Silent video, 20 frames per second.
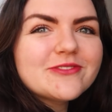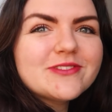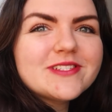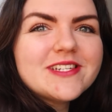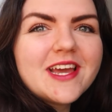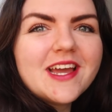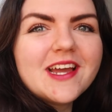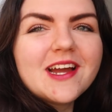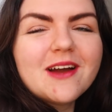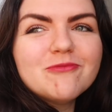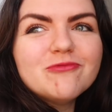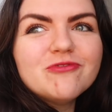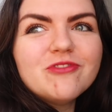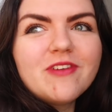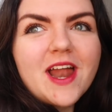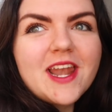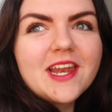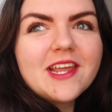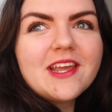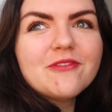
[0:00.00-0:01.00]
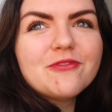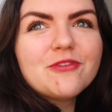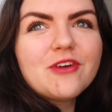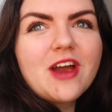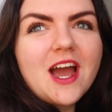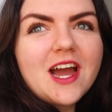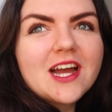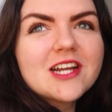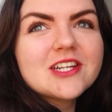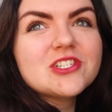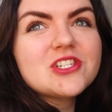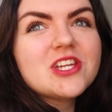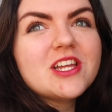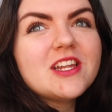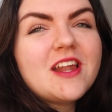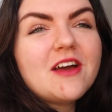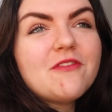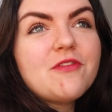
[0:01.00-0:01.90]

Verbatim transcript: So today I'm ready for action.